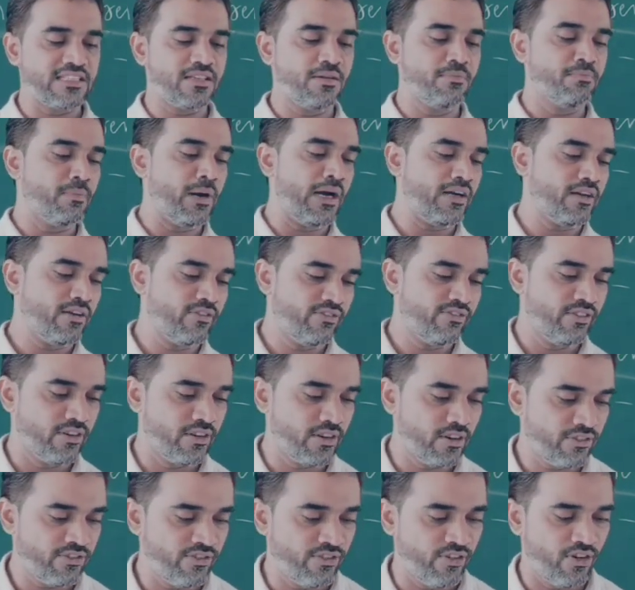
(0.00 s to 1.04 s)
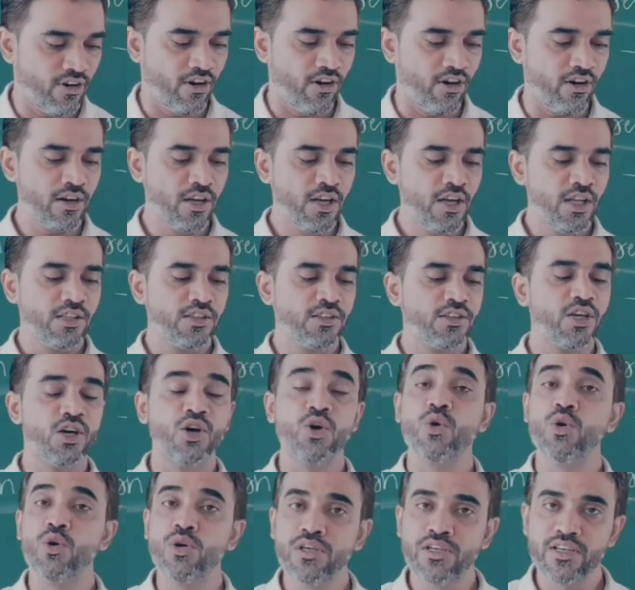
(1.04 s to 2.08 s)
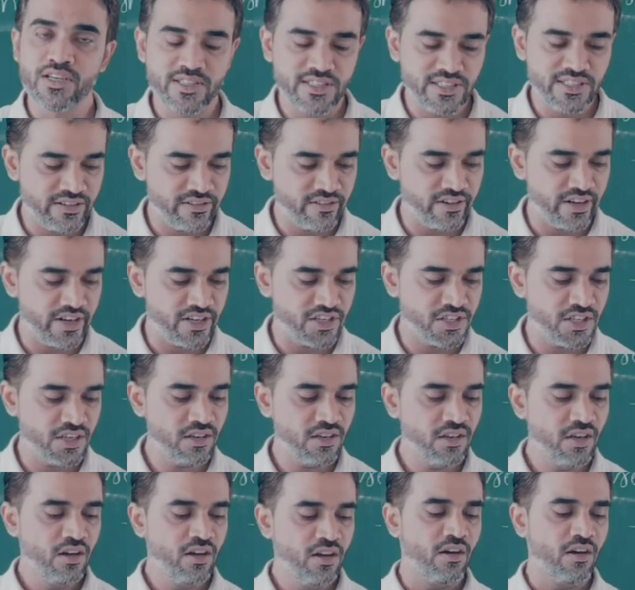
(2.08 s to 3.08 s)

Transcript: a metaphor for the older generation,